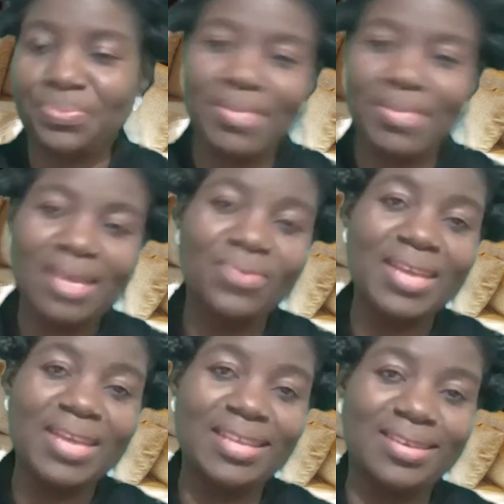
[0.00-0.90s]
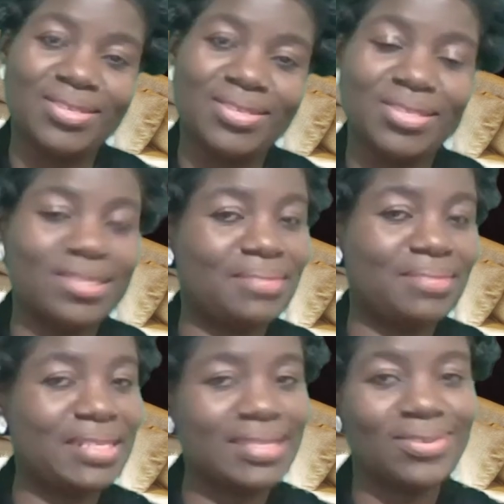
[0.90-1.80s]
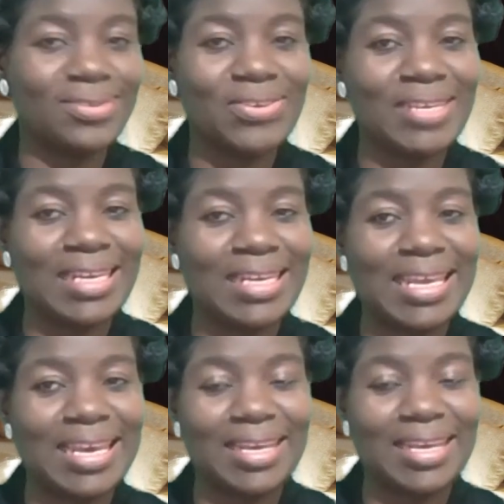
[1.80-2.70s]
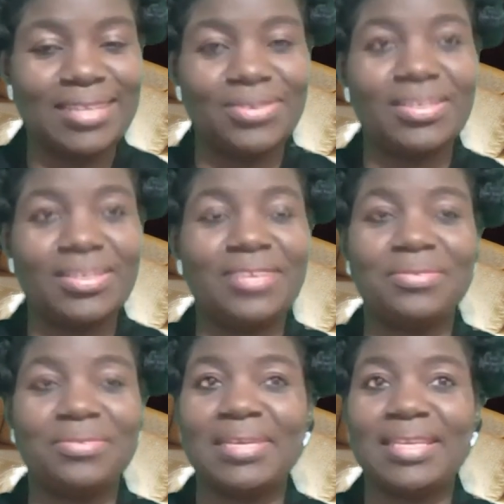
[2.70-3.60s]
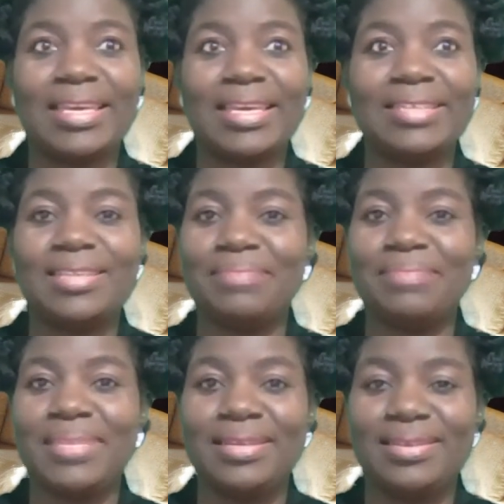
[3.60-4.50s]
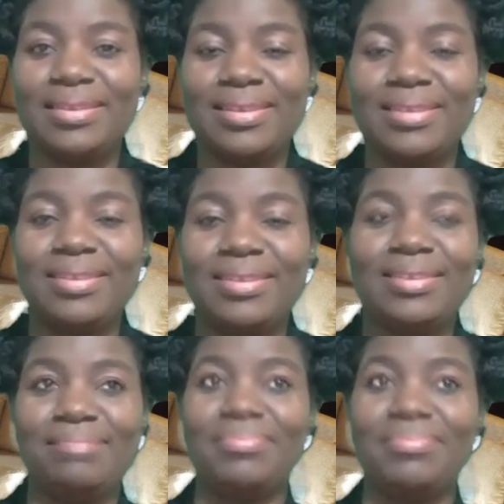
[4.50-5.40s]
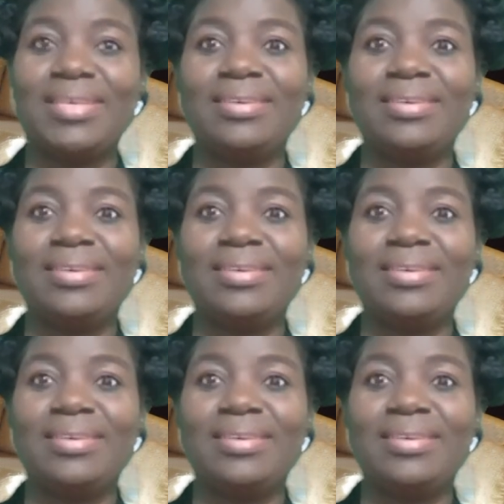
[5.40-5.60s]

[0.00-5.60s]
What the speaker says: where there is ostrich, please don't go near. You know, they normally cage them in big